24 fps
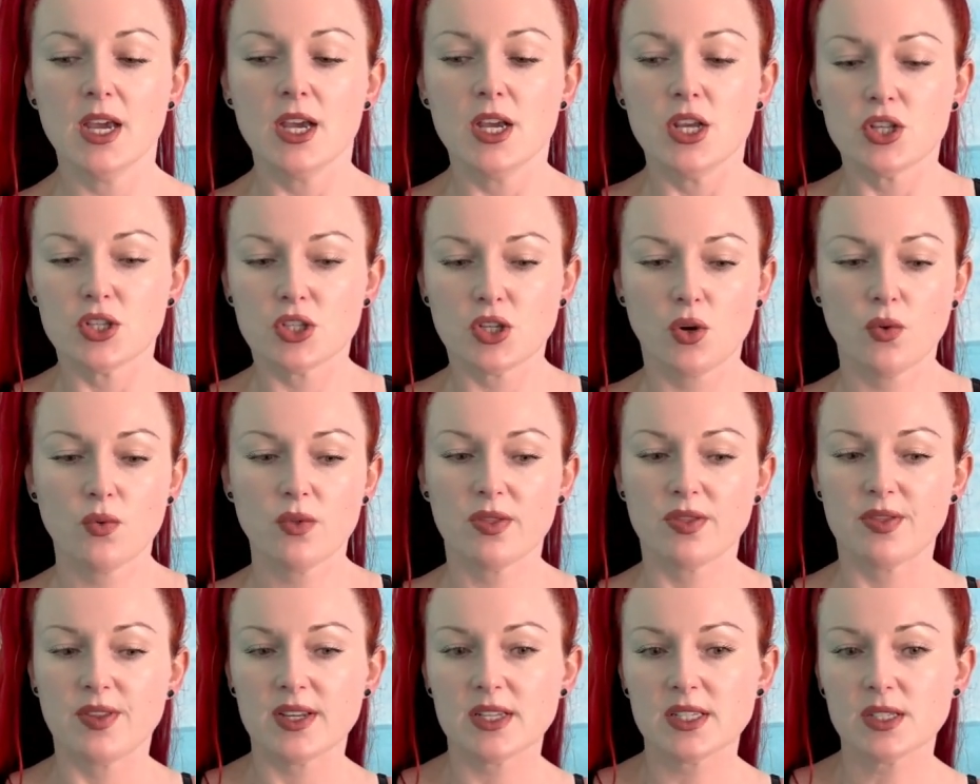So
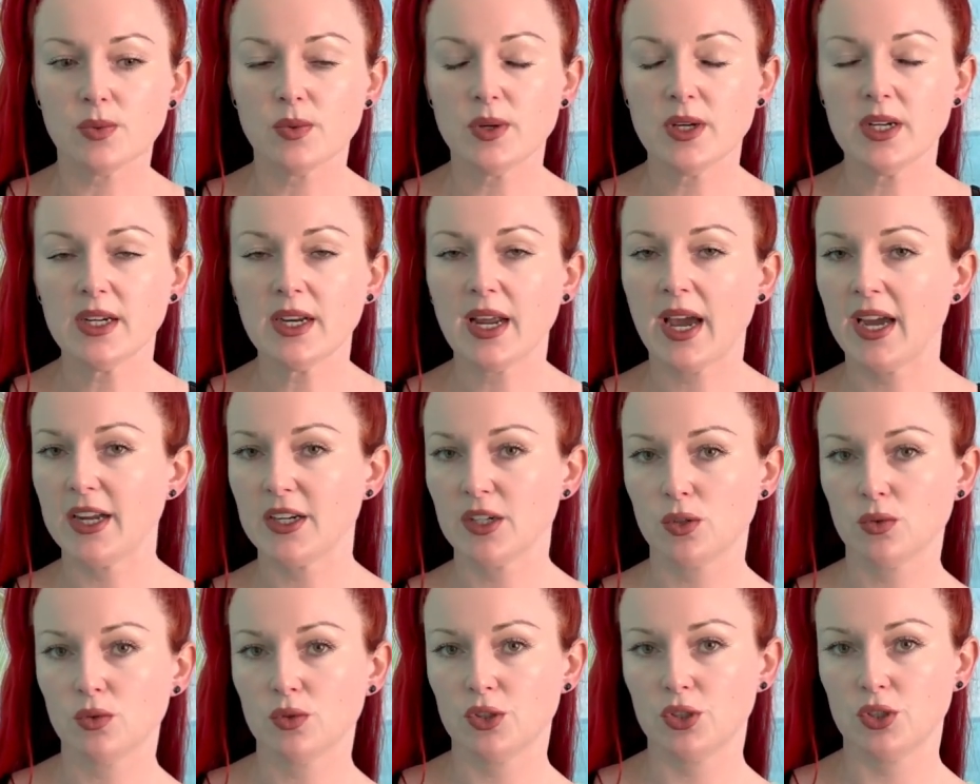this one I
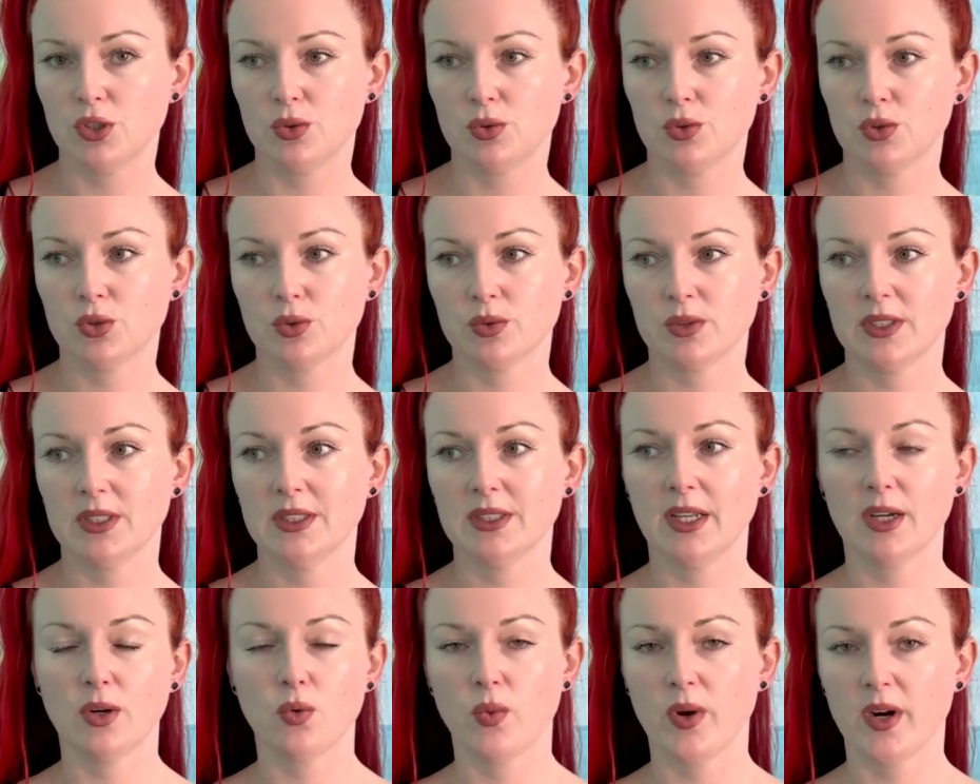don't usually
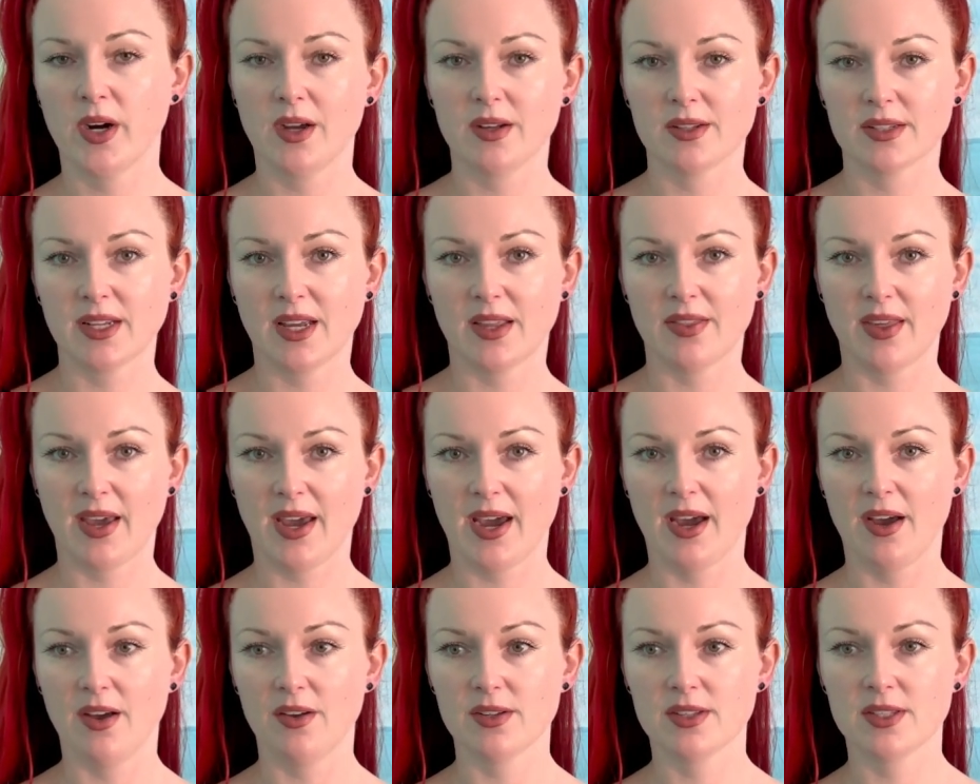like wear outside the
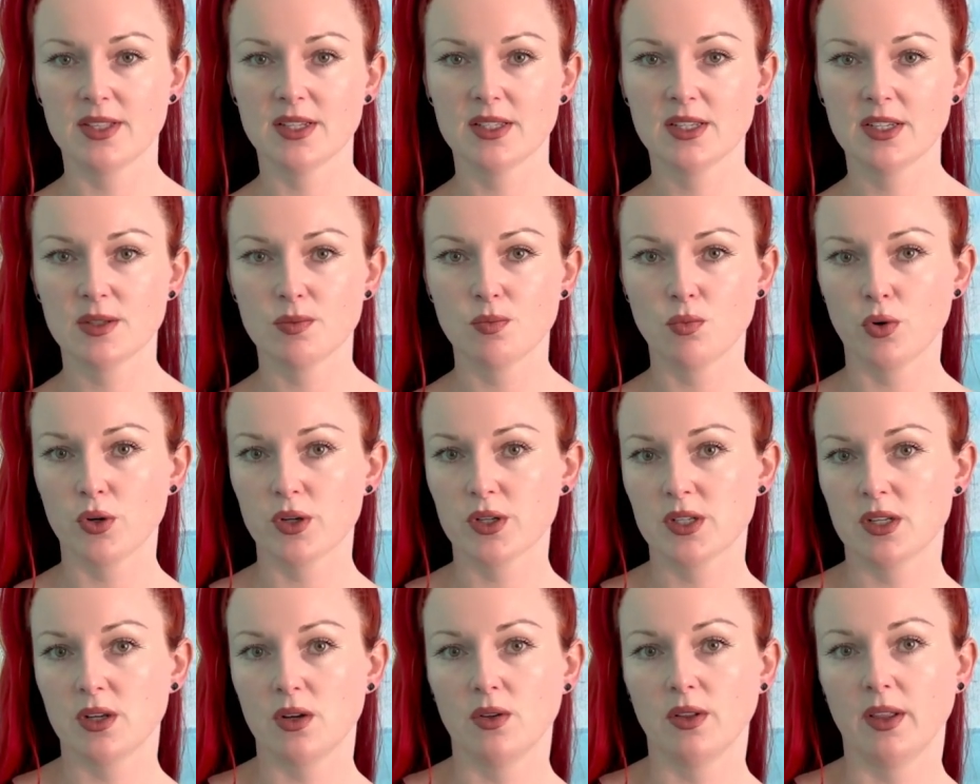house. This is more
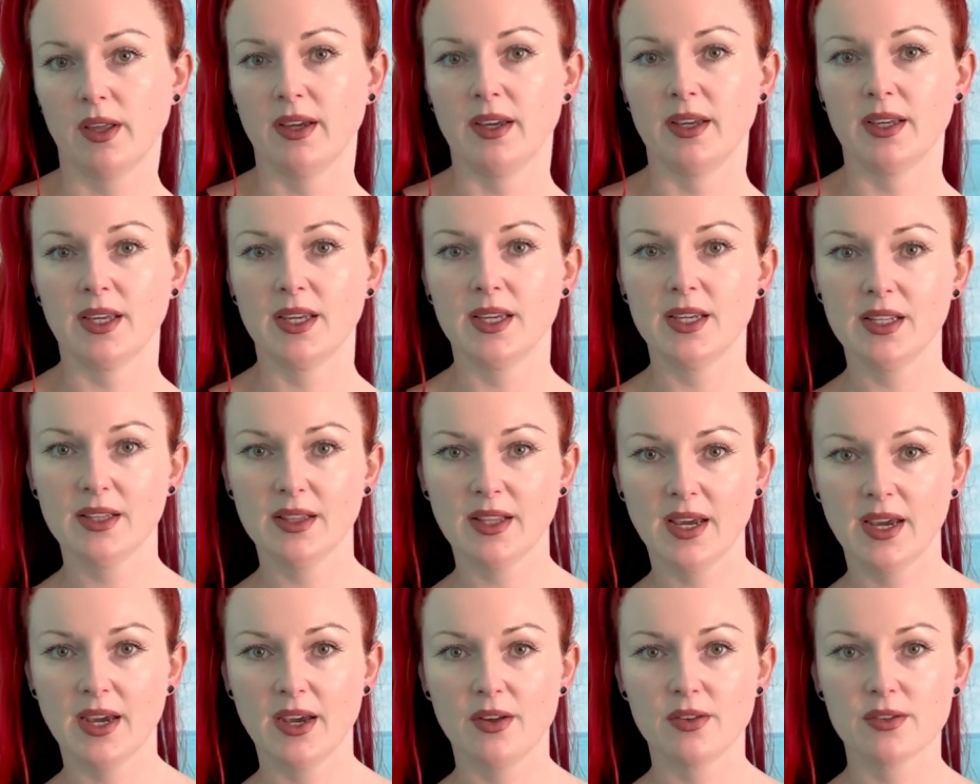so like in the
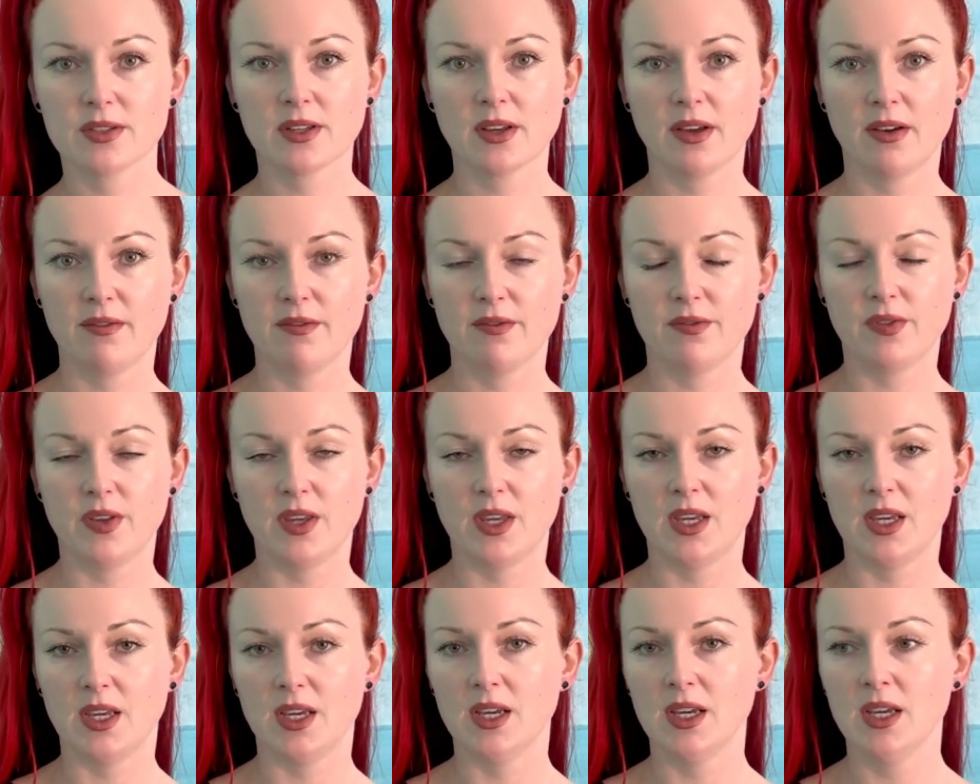house,
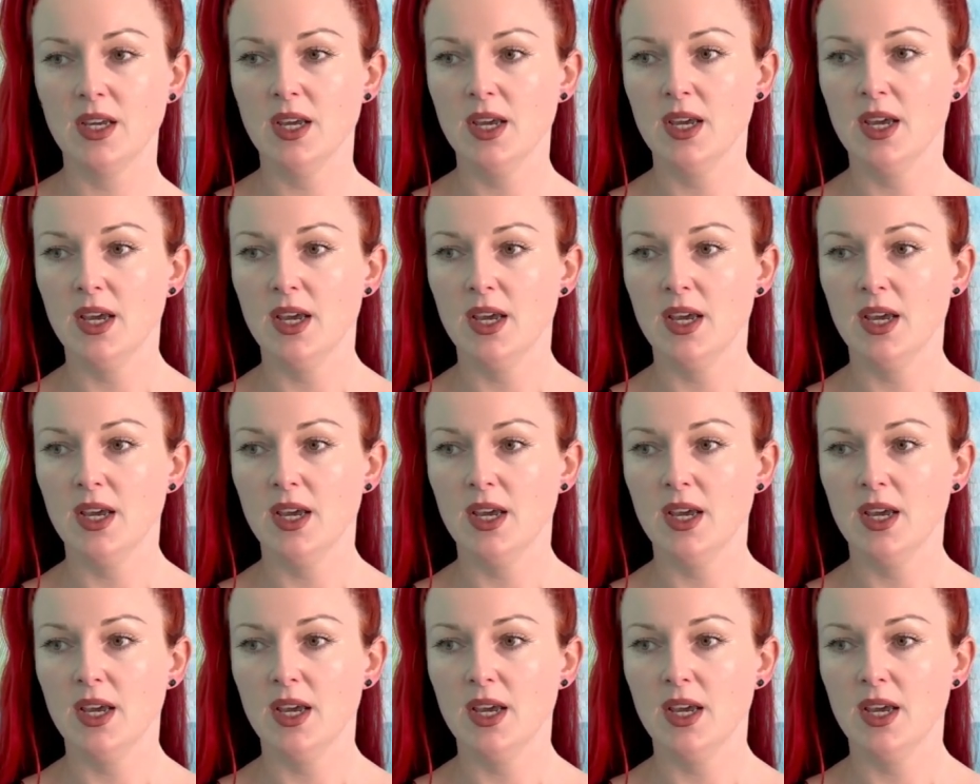comfy,